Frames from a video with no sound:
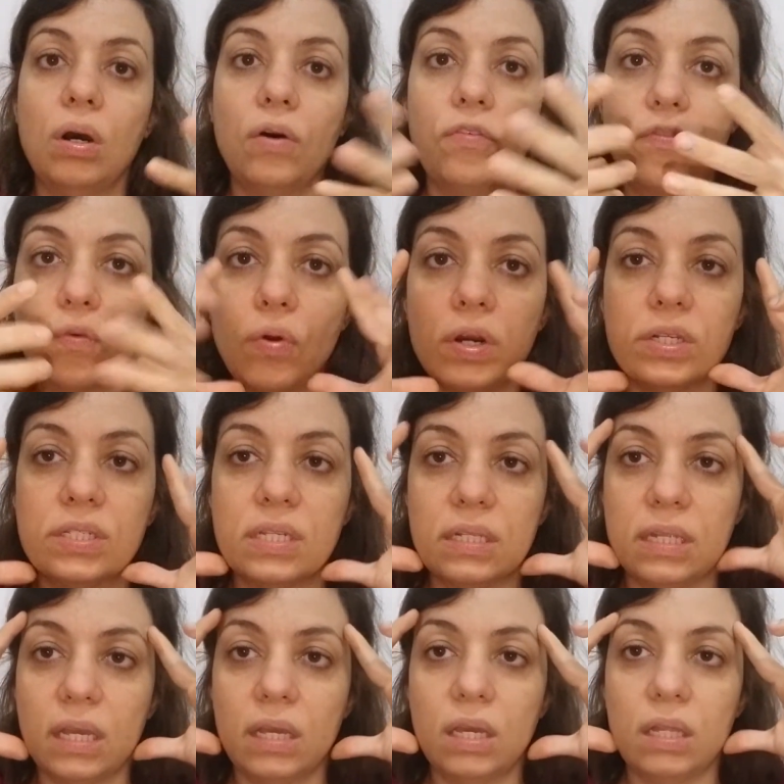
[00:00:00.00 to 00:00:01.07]
of course
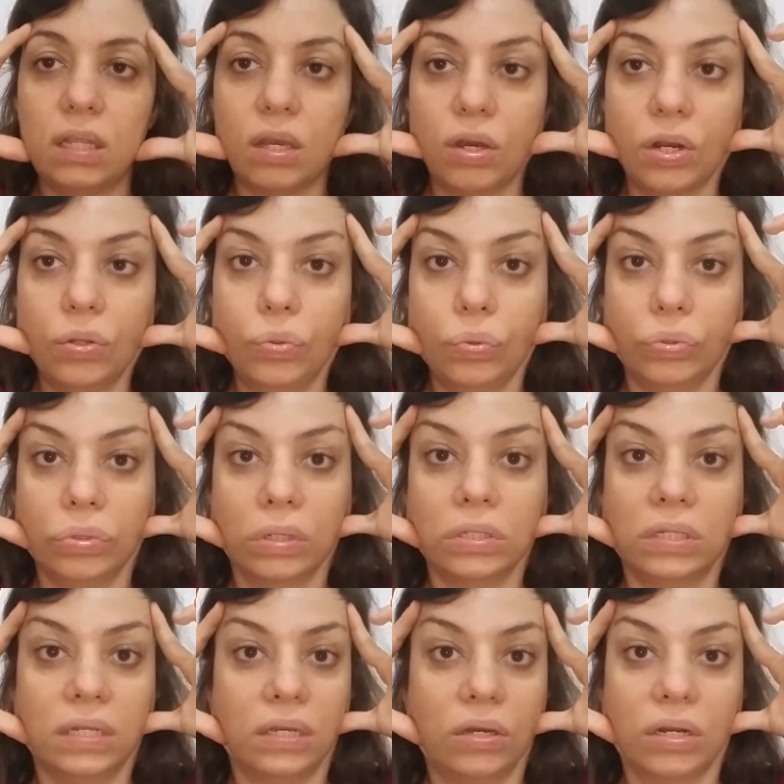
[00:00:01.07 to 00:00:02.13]
they're
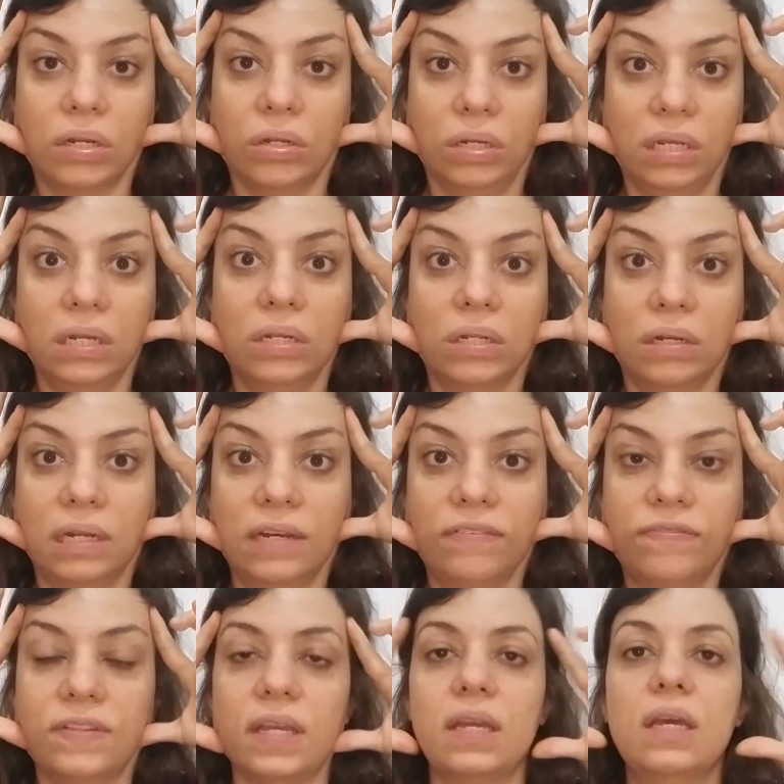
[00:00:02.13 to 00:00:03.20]
gonna need
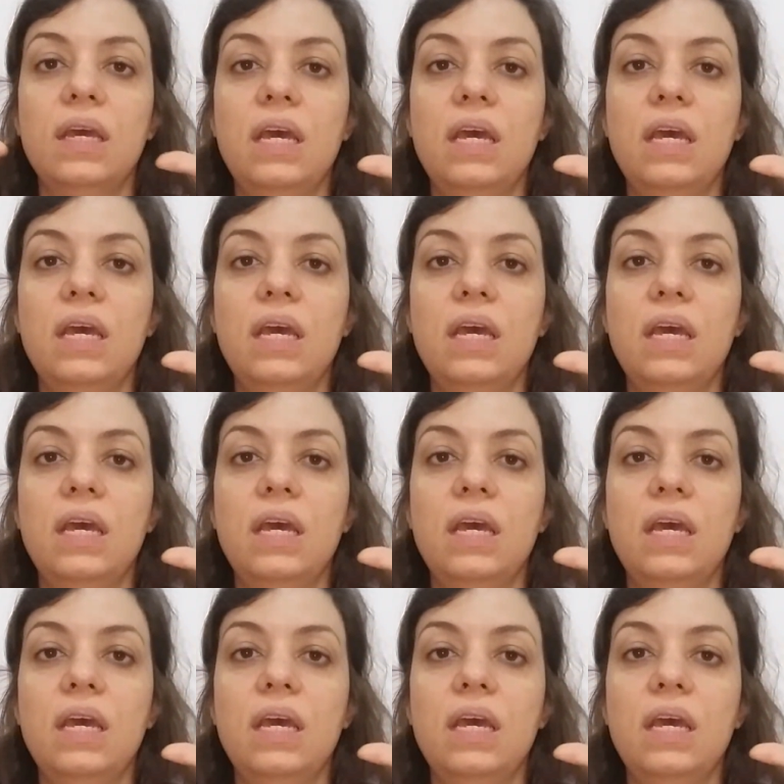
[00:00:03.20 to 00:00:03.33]
lifting.